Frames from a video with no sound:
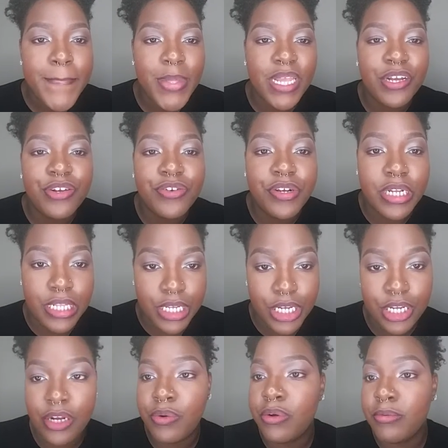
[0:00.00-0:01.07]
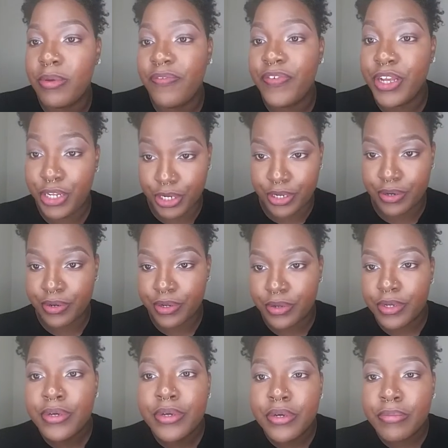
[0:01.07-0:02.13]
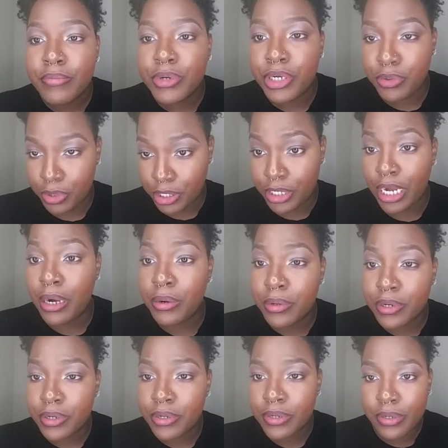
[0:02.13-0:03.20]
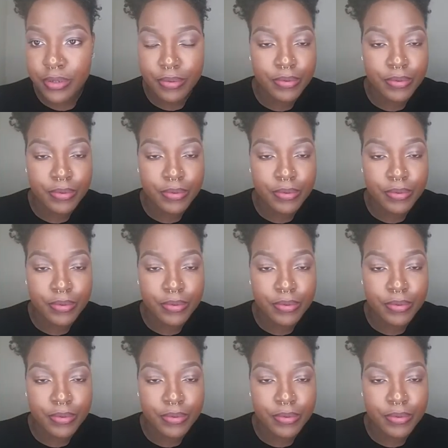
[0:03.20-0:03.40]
That's Trinity. She don't want to be featured, but she want to talk.